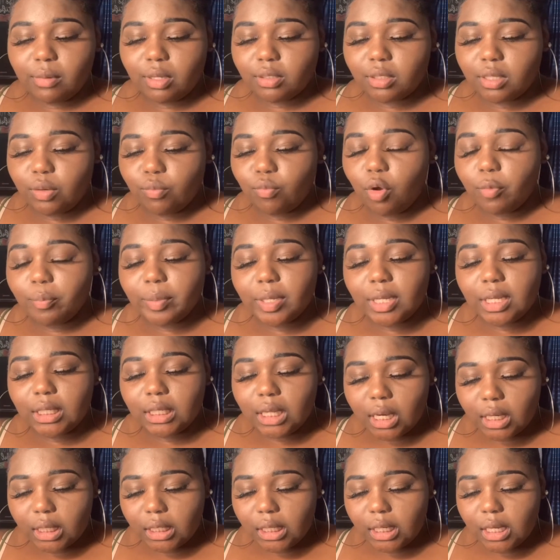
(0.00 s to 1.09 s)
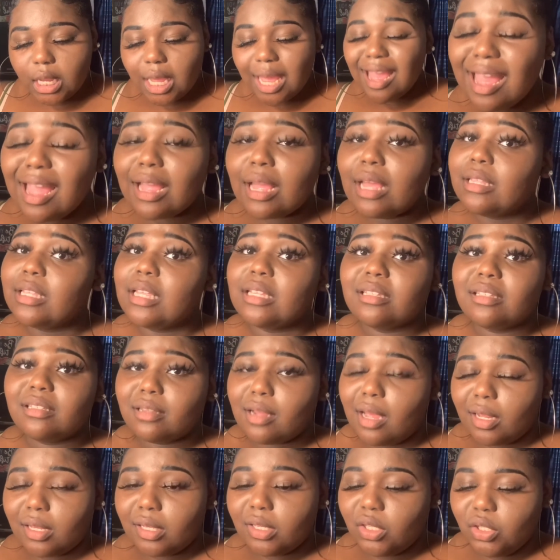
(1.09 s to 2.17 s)
saying it won't be clunky because that's
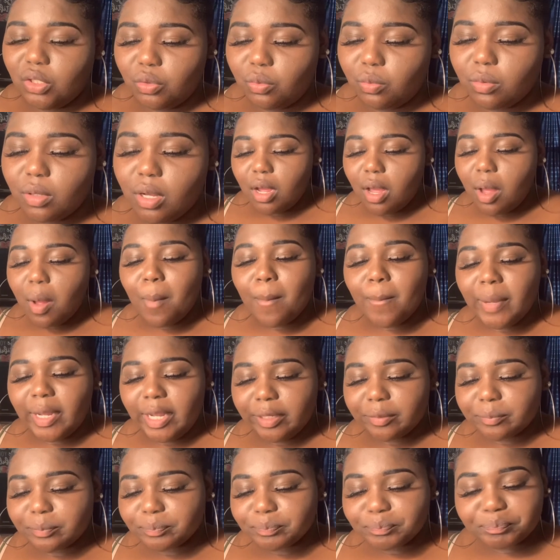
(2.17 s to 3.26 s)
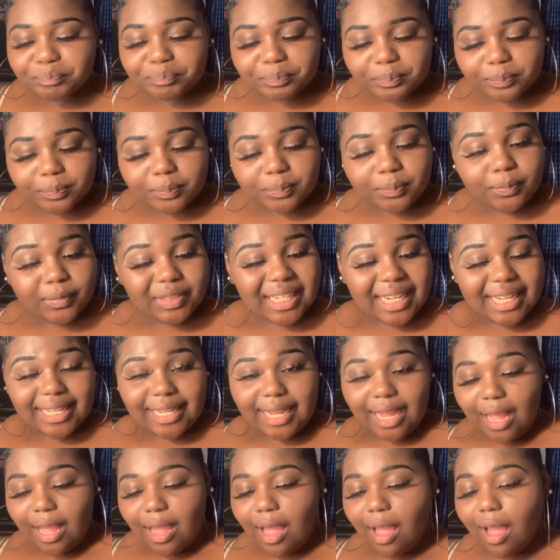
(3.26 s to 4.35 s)
not cute, but
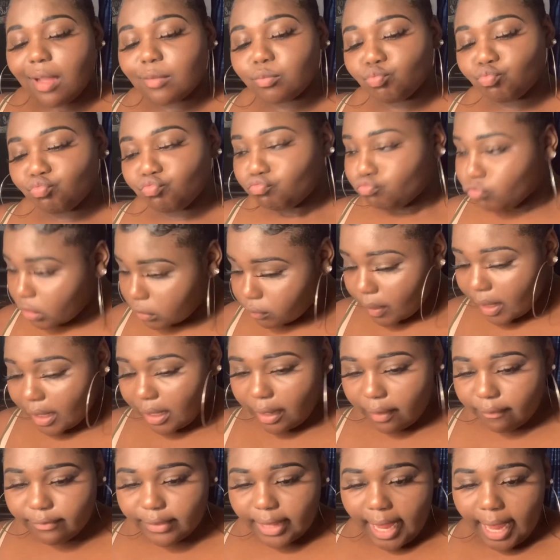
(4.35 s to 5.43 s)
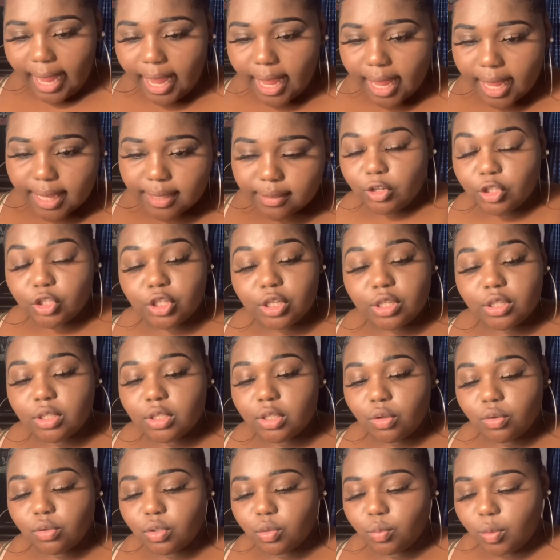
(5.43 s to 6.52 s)
yeah, we love that. And she's
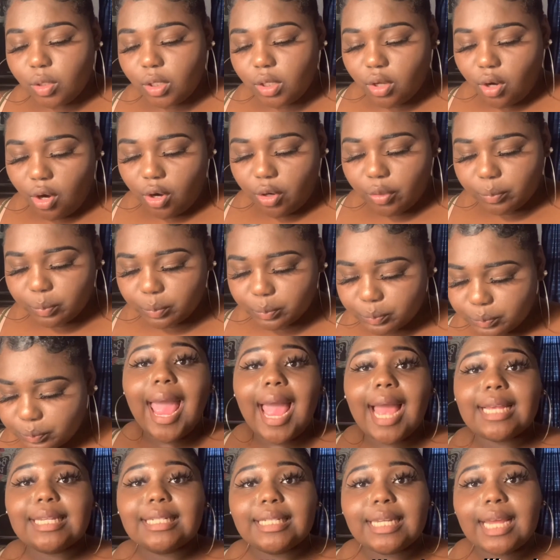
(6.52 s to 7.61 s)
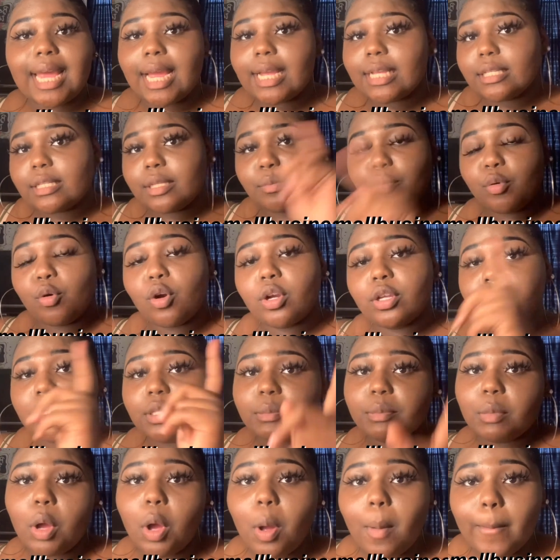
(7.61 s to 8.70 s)
so sweet, y'all. Hashtag support
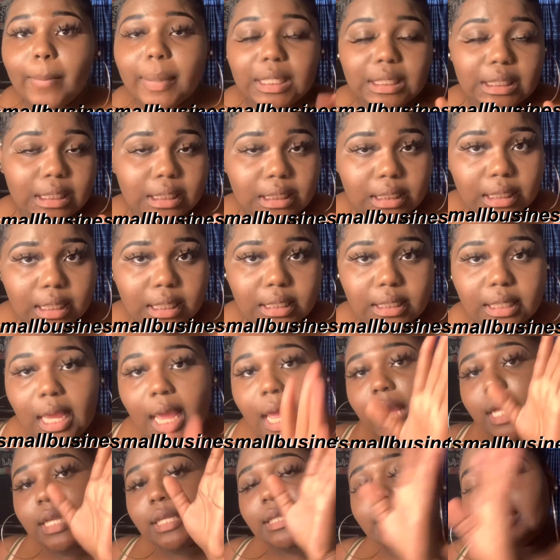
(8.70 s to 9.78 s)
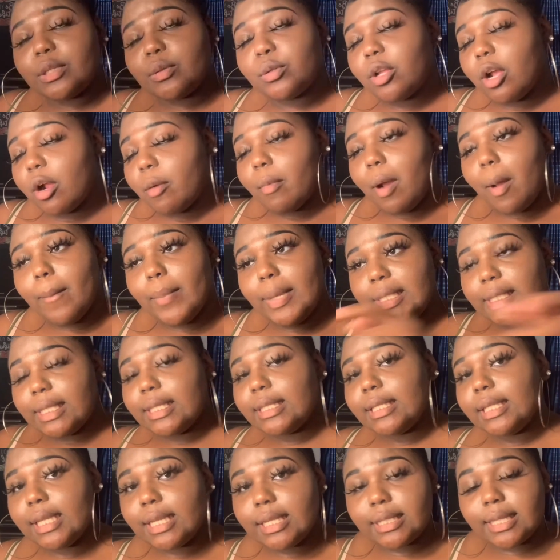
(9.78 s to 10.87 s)
small businesses. Since we're talking about
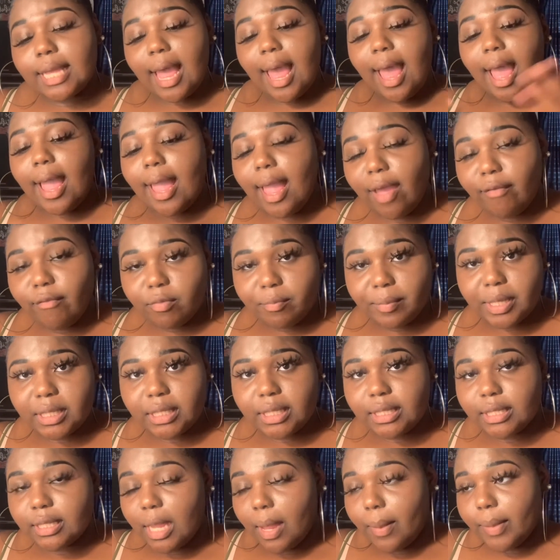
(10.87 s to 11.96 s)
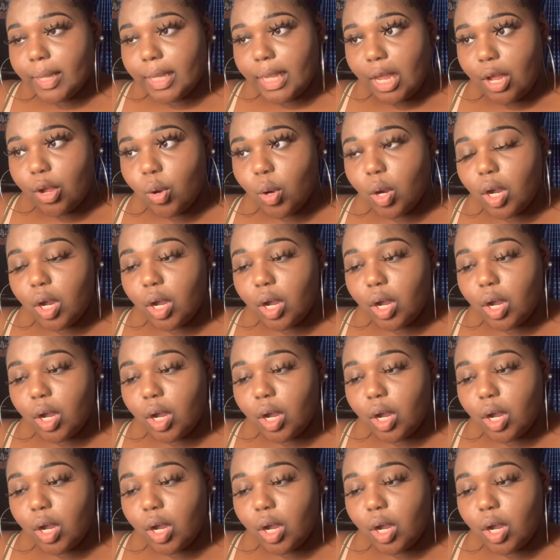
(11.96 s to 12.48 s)
businesses, I have a business coming out